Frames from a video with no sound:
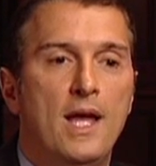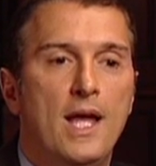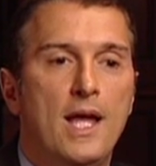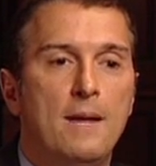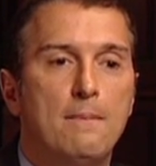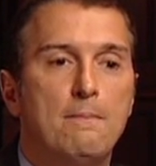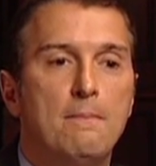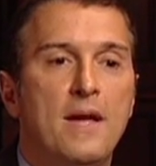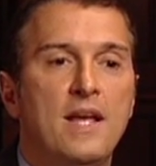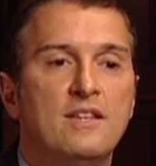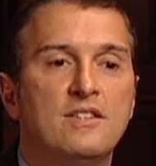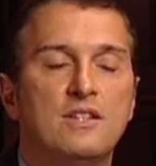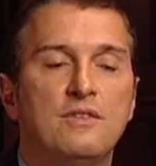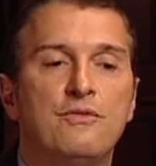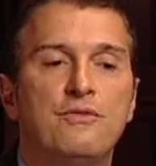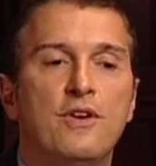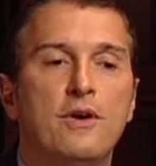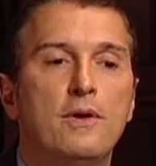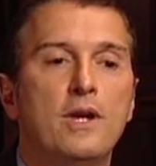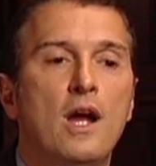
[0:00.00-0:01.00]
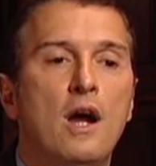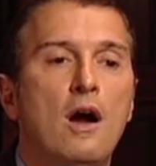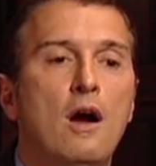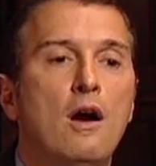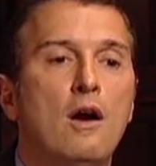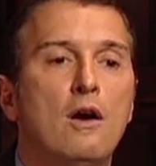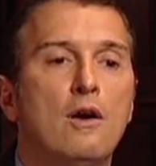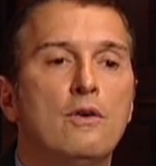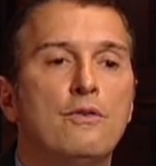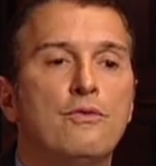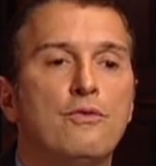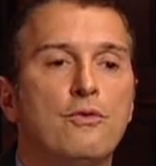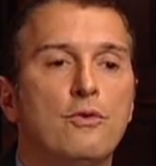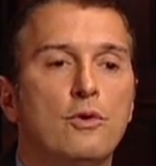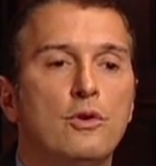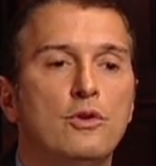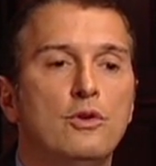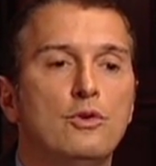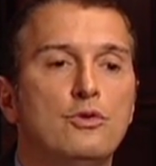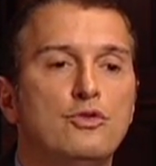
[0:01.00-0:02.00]
It makes it very hard
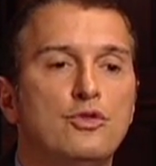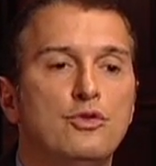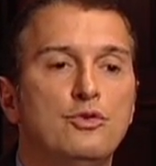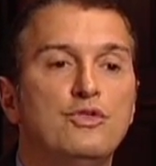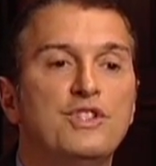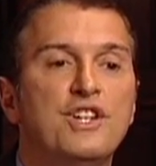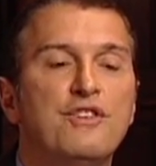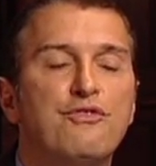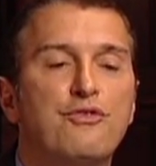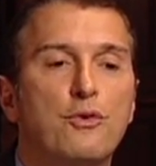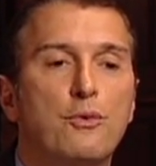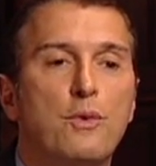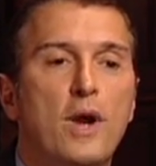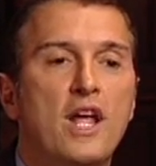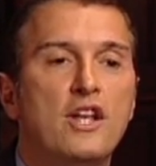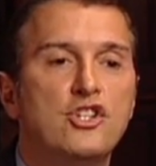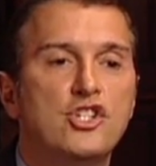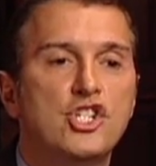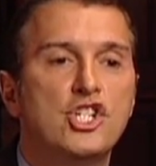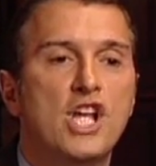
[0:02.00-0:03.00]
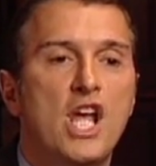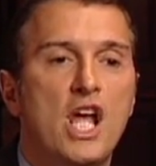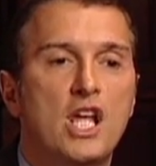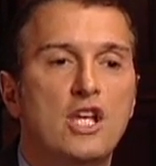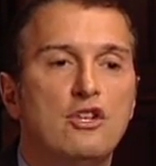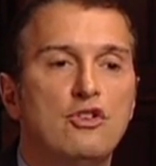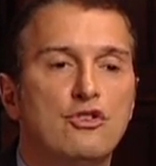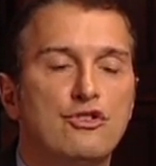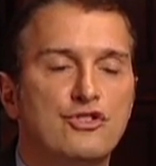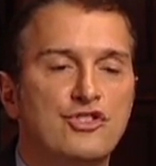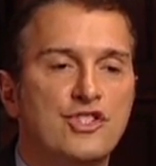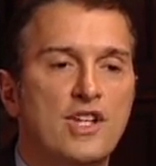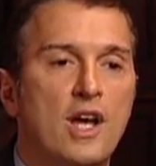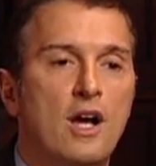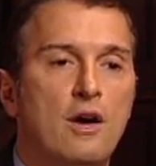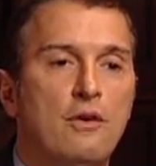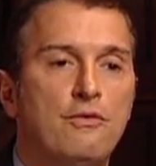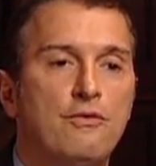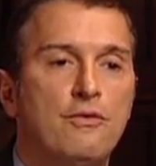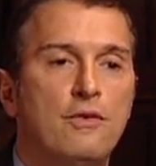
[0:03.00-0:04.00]
for you to differentiate
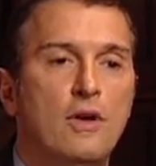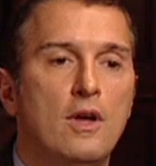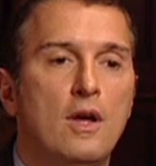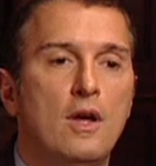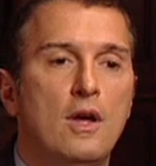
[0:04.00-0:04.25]
yourself